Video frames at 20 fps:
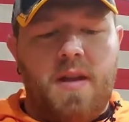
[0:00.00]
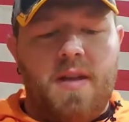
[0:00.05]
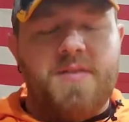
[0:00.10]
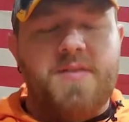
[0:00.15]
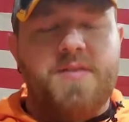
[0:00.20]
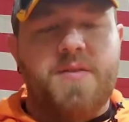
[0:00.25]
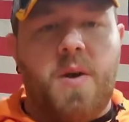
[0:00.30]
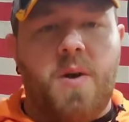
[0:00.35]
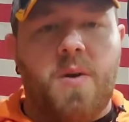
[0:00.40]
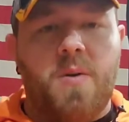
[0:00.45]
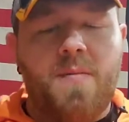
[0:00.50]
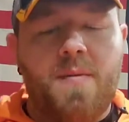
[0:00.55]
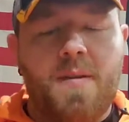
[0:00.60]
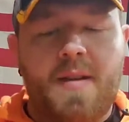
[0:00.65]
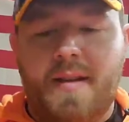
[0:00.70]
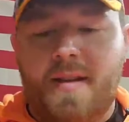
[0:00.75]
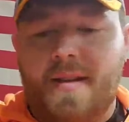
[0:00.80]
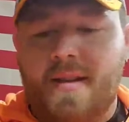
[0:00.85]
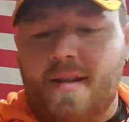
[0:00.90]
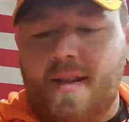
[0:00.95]
So
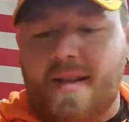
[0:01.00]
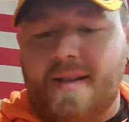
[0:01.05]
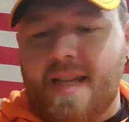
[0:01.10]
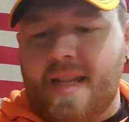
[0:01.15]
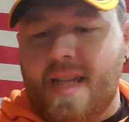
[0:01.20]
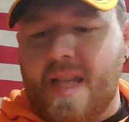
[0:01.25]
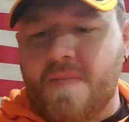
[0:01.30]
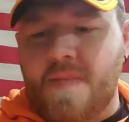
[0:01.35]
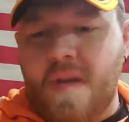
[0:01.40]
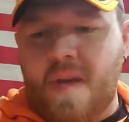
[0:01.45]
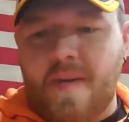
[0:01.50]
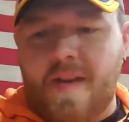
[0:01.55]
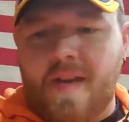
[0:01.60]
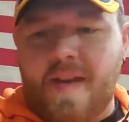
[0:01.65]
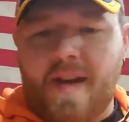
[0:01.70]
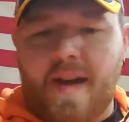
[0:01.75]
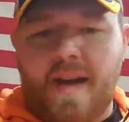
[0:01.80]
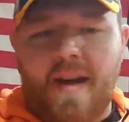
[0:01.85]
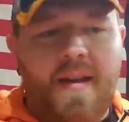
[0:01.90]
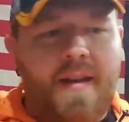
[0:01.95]
let's get this baby
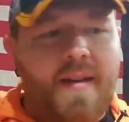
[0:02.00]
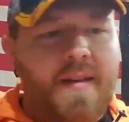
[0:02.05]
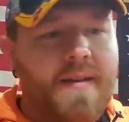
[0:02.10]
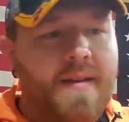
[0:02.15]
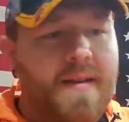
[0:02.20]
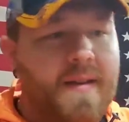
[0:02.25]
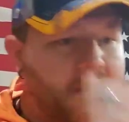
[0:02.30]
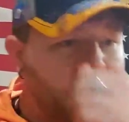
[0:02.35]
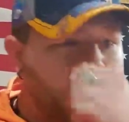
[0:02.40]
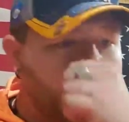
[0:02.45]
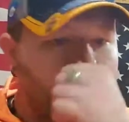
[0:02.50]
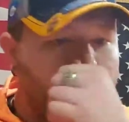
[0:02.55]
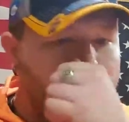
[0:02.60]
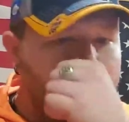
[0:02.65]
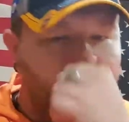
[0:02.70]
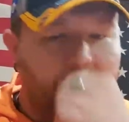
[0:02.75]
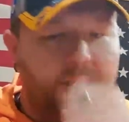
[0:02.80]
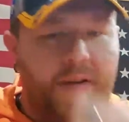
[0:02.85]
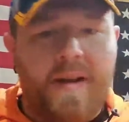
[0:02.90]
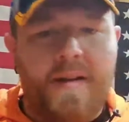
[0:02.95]
cut,
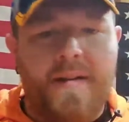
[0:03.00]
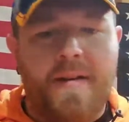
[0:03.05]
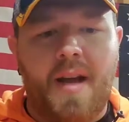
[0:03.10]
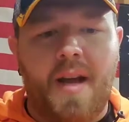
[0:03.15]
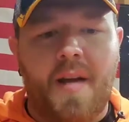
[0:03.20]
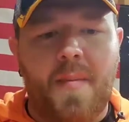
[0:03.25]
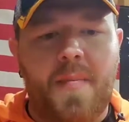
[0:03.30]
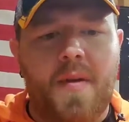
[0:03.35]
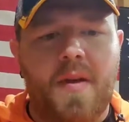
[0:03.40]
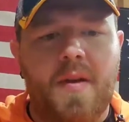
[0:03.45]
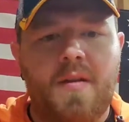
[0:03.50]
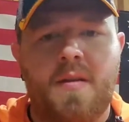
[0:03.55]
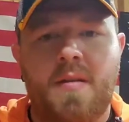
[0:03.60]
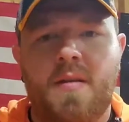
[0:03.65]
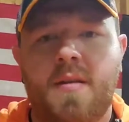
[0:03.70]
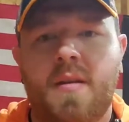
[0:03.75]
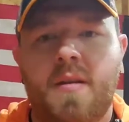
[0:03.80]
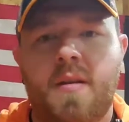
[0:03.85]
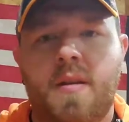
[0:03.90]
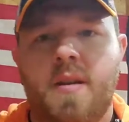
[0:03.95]
fired up,
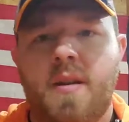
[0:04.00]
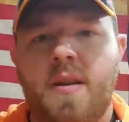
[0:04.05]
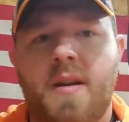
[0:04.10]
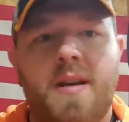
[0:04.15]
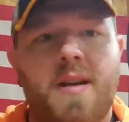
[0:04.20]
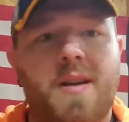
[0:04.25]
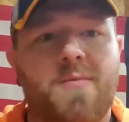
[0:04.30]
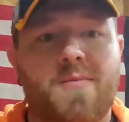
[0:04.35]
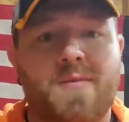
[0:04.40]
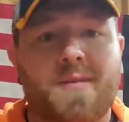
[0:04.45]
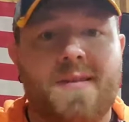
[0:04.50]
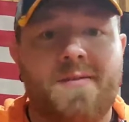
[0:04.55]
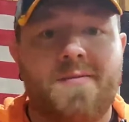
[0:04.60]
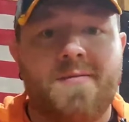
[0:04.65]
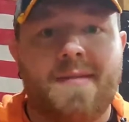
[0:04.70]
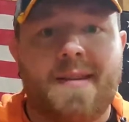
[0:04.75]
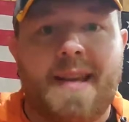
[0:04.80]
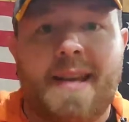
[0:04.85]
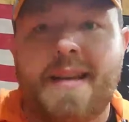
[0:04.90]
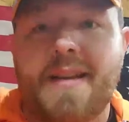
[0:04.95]
and we'll see
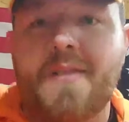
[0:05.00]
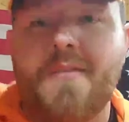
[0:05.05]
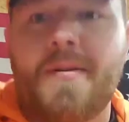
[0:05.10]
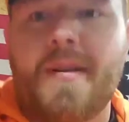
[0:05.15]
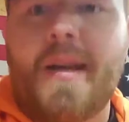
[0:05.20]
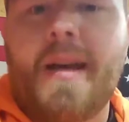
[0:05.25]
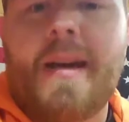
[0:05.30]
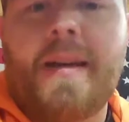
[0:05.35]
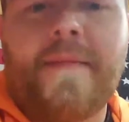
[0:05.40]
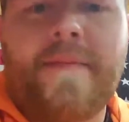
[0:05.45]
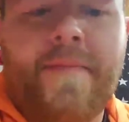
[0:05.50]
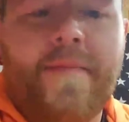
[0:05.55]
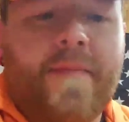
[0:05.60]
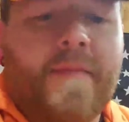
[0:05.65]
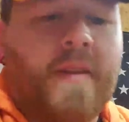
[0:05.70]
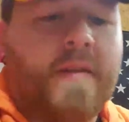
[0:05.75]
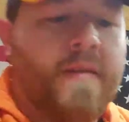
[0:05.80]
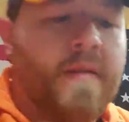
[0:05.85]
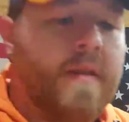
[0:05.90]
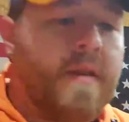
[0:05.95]
what we got going on.
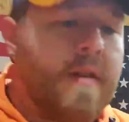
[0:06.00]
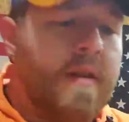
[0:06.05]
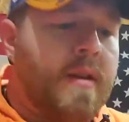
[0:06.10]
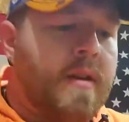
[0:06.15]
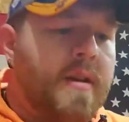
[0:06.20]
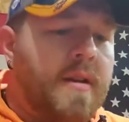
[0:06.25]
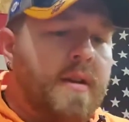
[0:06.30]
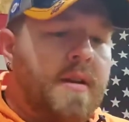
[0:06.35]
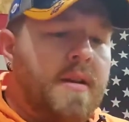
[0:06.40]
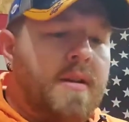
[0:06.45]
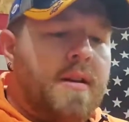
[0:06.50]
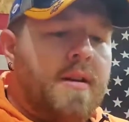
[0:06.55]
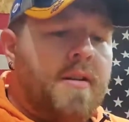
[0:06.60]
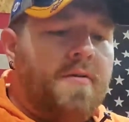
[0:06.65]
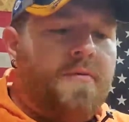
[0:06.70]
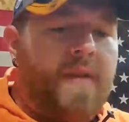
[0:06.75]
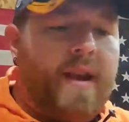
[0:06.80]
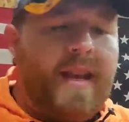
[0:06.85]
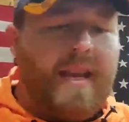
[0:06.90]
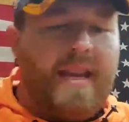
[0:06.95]

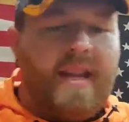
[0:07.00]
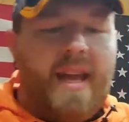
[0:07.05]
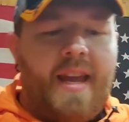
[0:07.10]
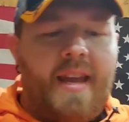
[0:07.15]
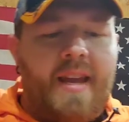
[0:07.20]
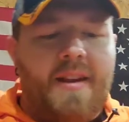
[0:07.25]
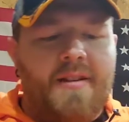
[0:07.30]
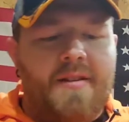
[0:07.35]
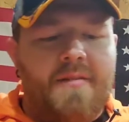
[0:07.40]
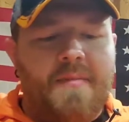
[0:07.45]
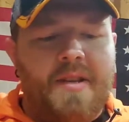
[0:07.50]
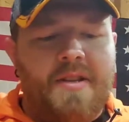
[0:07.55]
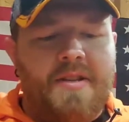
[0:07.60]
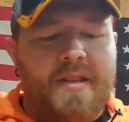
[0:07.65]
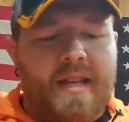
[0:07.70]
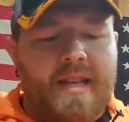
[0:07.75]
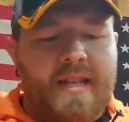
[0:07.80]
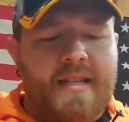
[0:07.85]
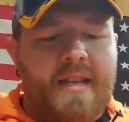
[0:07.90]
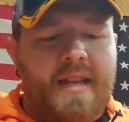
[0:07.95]
Rainy day here in
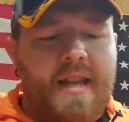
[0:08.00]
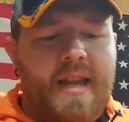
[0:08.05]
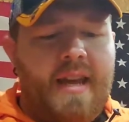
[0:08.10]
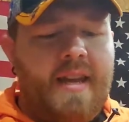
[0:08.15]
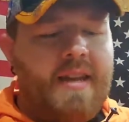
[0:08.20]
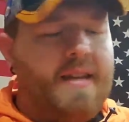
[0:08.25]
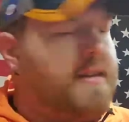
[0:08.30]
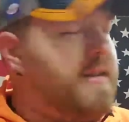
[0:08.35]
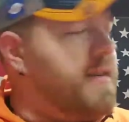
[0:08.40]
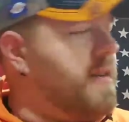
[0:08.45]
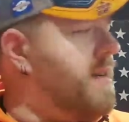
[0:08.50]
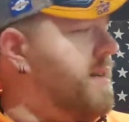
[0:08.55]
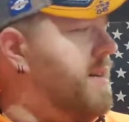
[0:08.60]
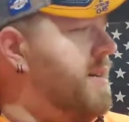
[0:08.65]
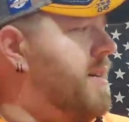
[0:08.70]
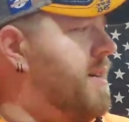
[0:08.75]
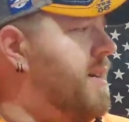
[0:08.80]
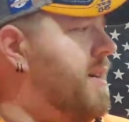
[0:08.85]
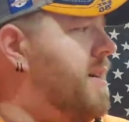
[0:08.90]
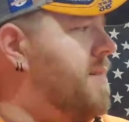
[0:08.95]
Michigan today.
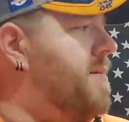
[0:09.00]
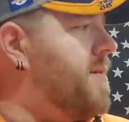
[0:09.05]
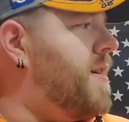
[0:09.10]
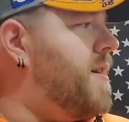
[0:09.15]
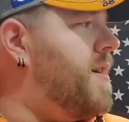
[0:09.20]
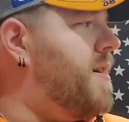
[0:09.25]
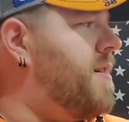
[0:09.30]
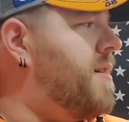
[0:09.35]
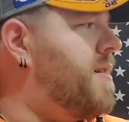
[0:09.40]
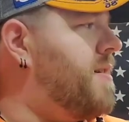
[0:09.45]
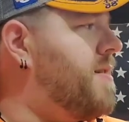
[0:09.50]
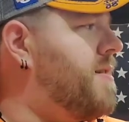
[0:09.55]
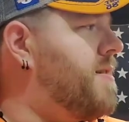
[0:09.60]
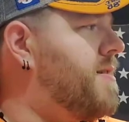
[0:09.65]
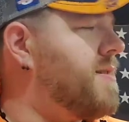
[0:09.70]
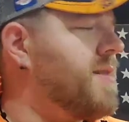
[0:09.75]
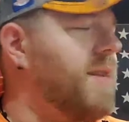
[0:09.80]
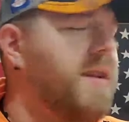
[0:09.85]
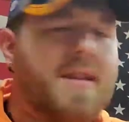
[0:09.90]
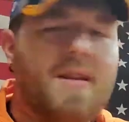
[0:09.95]

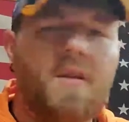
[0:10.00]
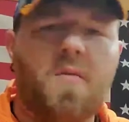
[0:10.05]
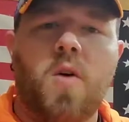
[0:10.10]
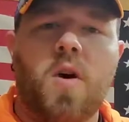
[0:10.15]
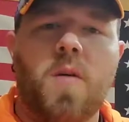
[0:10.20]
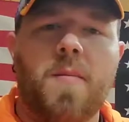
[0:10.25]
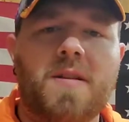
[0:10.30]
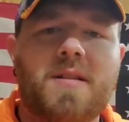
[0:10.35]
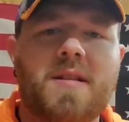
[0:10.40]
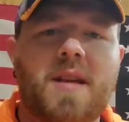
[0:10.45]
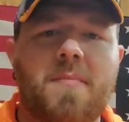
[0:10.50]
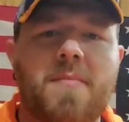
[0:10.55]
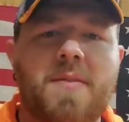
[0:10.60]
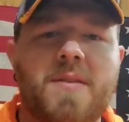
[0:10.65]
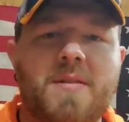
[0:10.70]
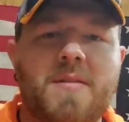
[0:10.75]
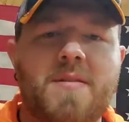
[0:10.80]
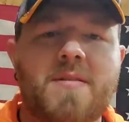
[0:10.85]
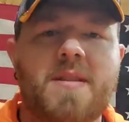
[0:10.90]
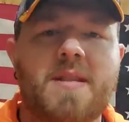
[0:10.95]
Slightly warmer
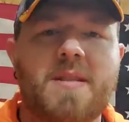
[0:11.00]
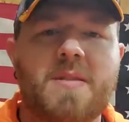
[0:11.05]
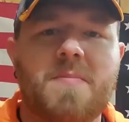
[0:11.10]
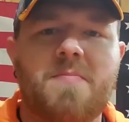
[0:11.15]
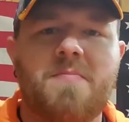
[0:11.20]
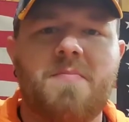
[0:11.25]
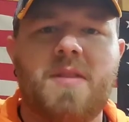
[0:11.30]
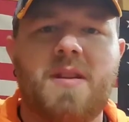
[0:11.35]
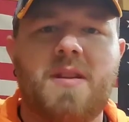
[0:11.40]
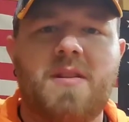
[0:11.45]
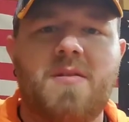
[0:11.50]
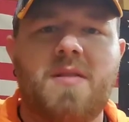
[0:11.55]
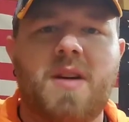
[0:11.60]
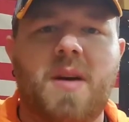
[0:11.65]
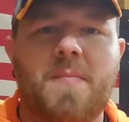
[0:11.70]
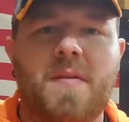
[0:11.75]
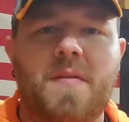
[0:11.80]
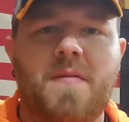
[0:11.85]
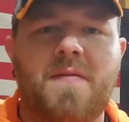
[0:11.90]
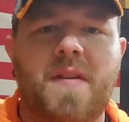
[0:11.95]
temperatures. It's, you know,
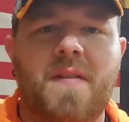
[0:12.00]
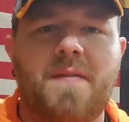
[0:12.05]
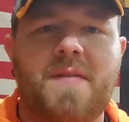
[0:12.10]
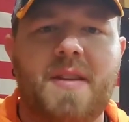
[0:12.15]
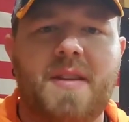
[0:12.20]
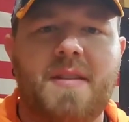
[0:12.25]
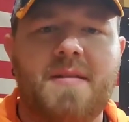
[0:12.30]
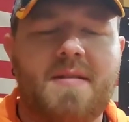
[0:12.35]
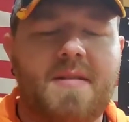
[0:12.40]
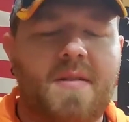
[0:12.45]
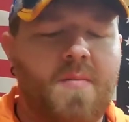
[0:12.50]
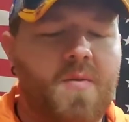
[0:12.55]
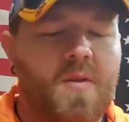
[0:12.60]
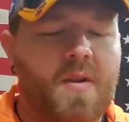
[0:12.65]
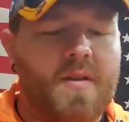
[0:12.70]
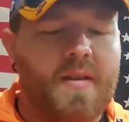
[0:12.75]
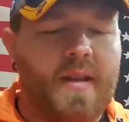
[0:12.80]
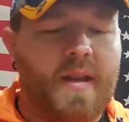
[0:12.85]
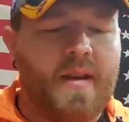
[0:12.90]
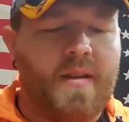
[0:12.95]
upper 50s,
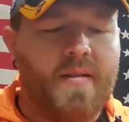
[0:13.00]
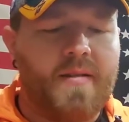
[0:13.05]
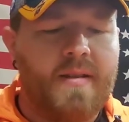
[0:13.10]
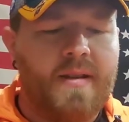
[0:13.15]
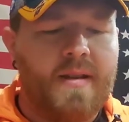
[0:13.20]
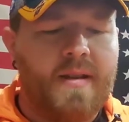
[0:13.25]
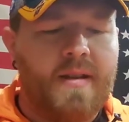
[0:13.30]
somewhere in there.